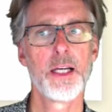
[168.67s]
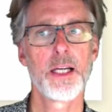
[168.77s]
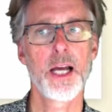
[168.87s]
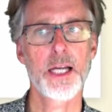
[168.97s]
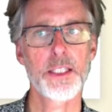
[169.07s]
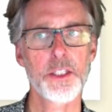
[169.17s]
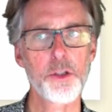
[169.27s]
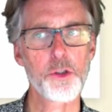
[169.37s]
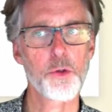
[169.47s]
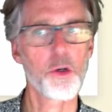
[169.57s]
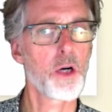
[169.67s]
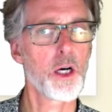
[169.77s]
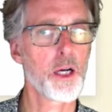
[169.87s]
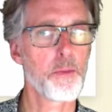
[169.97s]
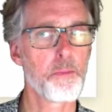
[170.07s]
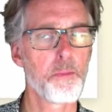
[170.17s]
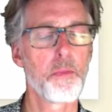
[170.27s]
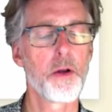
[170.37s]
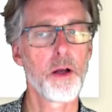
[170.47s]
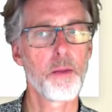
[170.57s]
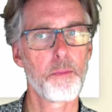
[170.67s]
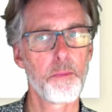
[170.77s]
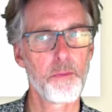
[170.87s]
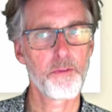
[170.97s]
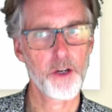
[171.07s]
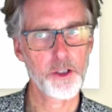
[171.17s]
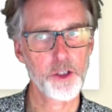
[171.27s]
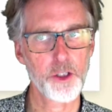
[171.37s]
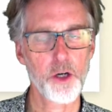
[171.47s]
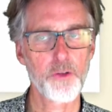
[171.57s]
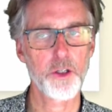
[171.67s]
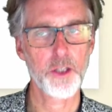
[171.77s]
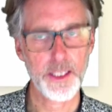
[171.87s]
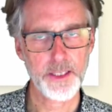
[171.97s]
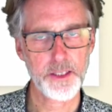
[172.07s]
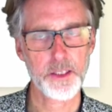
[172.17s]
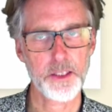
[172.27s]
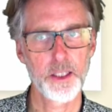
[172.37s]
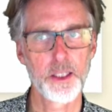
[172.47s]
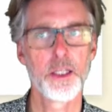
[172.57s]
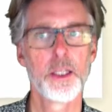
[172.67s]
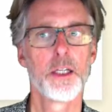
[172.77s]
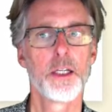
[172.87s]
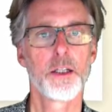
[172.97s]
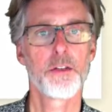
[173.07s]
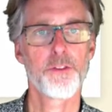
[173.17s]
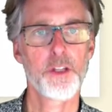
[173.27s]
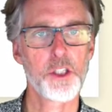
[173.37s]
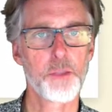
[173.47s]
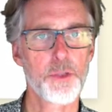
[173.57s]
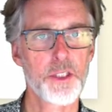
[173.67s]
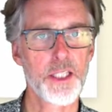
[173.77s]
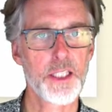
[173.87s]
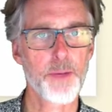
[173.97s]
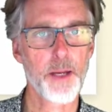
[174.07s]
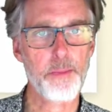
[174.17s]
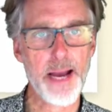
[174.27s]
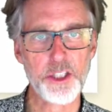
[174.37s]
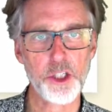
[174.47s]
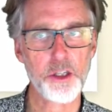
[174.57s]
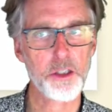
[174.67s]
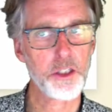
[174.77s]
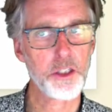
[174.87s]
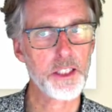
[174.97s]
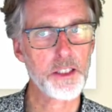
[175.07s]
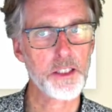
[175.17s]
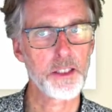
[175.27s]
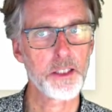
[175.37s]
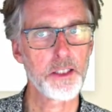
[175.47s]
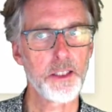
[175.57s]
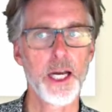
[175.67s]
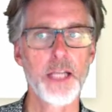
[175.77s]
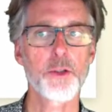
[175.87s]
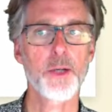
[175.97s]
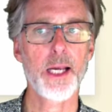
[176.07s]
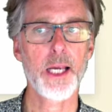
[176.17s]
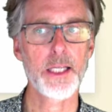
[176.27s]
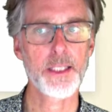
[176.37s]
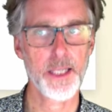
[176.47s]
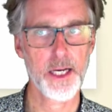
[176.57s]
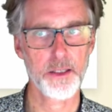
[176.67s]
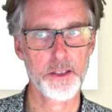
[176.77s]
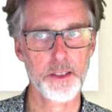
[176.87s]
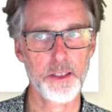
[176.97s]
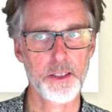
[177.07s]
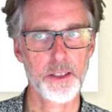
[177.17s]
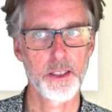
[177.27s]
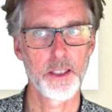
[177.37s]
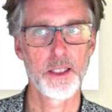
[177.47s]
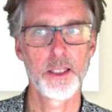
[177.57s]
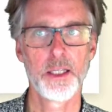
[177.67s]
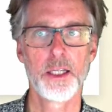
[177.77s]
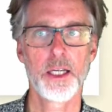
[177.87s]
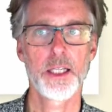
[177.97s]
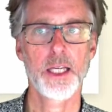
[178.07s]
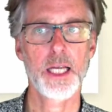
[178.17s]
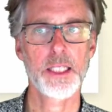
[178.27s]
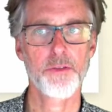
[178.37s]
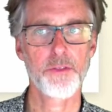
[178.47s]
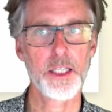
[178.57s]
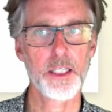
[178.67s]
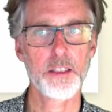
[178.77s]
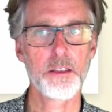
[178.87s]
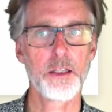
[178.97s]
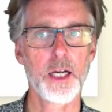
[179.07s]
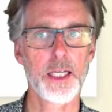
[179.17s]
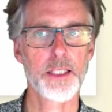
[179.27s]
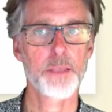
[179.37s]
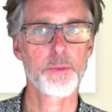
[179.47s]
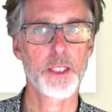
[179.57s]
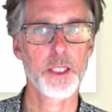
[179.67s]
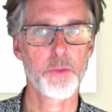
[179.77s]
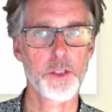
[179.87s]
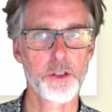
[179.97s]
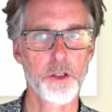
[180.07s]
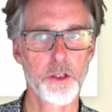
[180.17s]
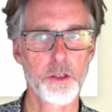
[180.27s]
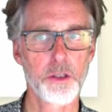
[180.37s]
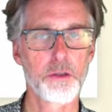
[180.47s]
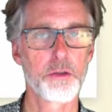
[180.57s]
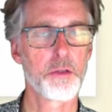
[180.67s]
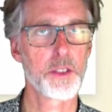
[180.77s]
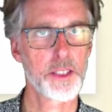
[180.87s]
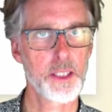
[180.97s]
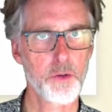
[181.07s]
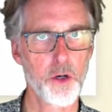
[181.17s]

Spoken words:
As usual on a function over lists, the function proceeds by matching on the list and doing a case analysis. In the case of nil, I simply can return the 0